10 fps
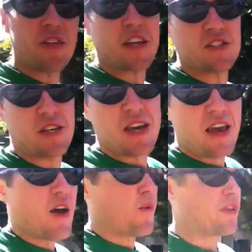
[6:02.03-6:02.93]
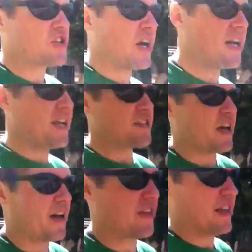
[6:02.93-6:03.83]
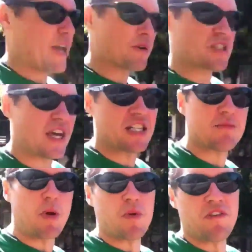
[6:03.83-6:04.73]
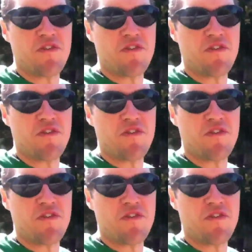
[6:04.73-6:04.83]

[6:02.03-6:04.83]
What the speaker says: thing is, with Chinese, the language tends to be really